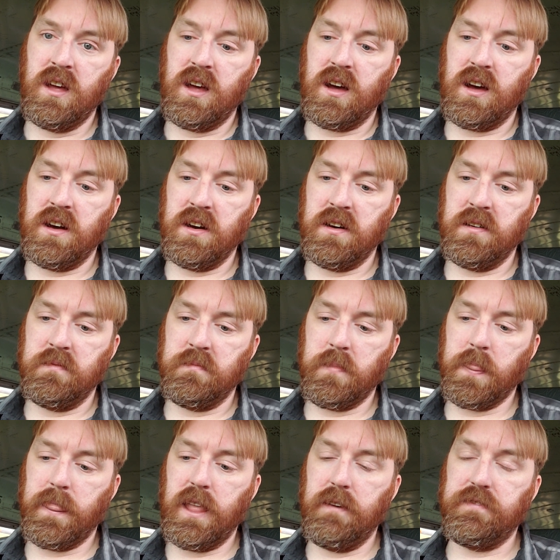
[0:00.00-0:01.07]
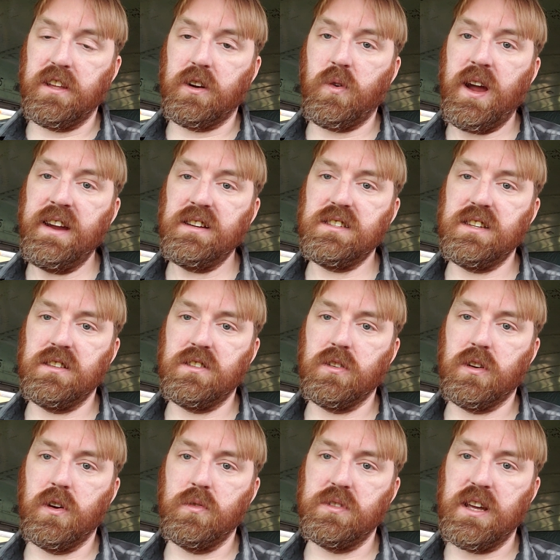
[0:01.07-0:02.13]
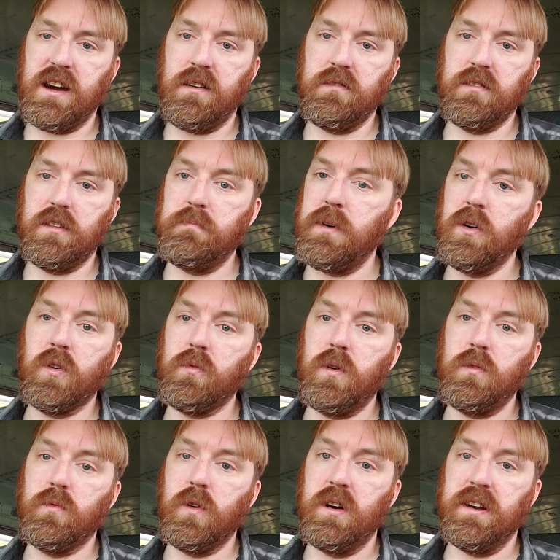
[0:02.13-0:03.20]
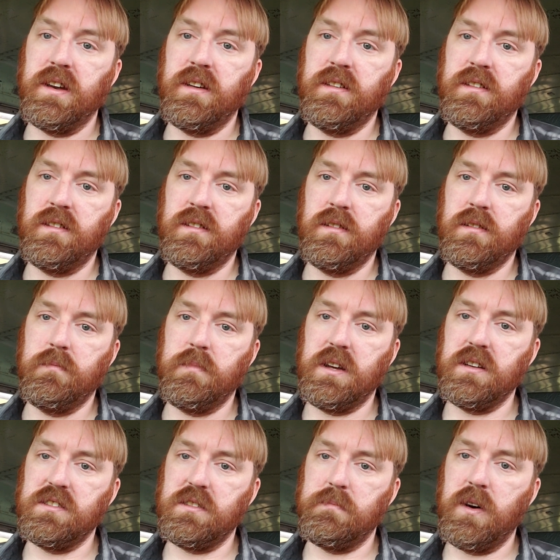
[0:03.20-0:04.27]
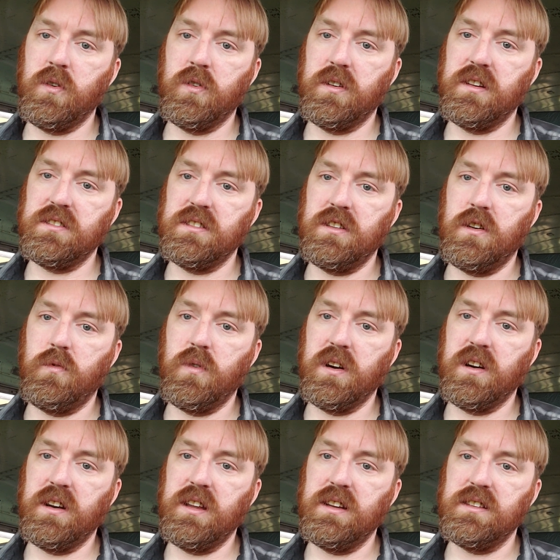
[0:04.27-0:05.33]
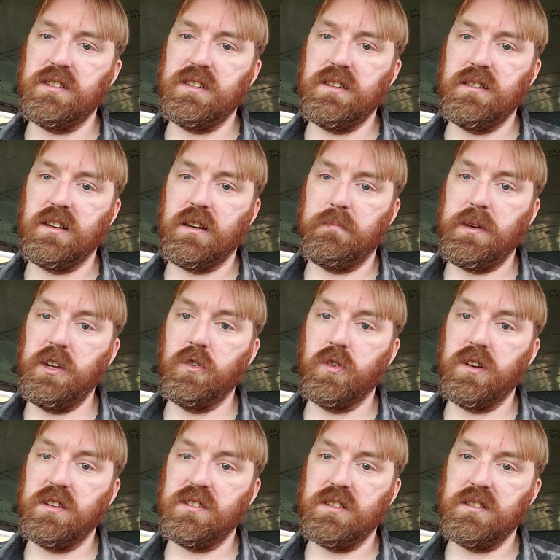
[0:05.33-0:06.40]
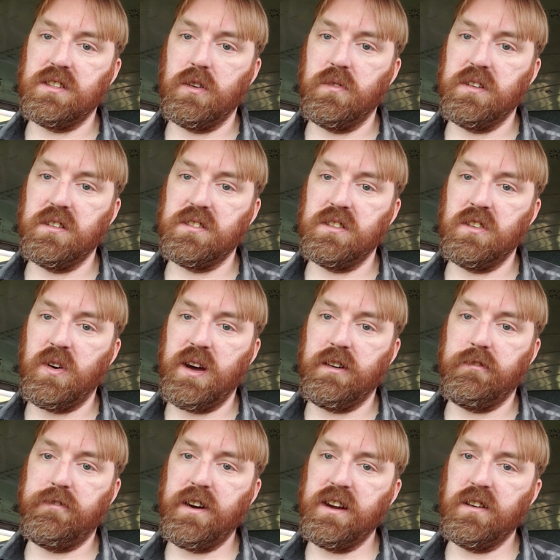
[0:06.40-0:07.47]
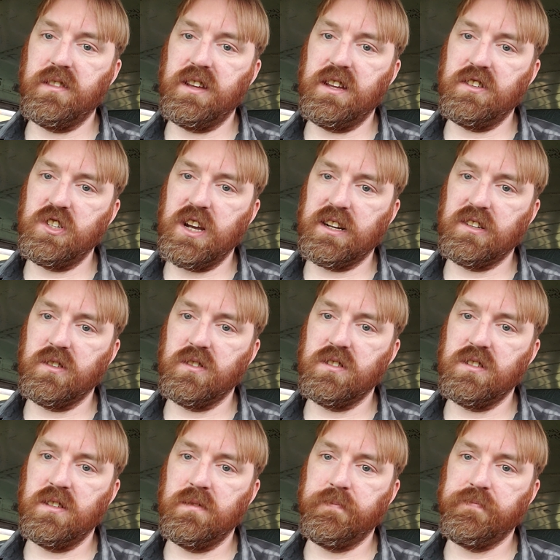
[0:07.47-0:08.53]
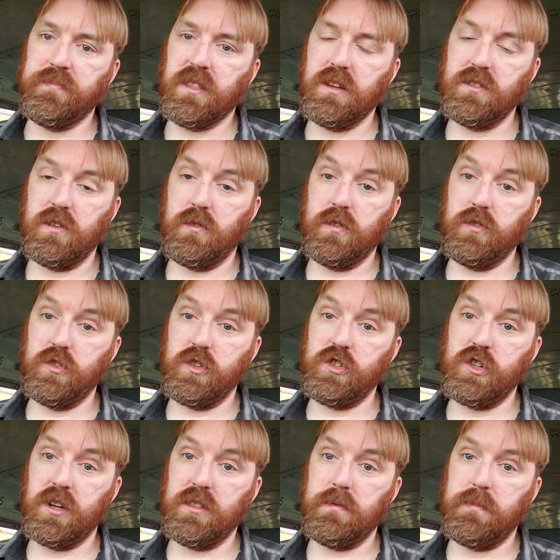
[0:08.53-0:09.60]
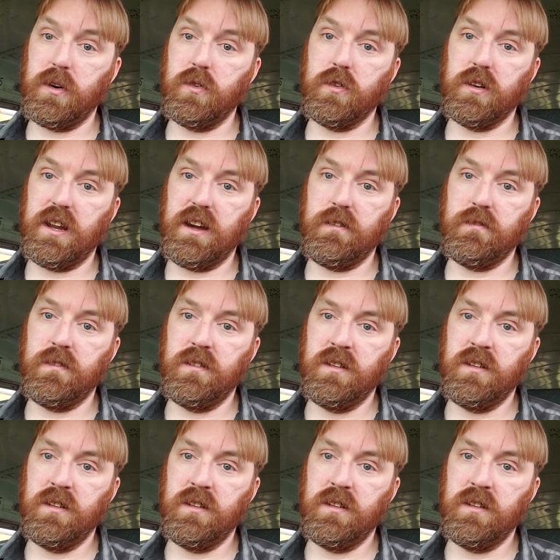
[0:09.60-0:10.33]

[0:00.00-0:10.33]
If the crank sensor goes out, the motor won't run because the motor doesn't know where it is. The computer doesn't, so it doesn't know how to fire the injectors. So it'll just shut the motor down.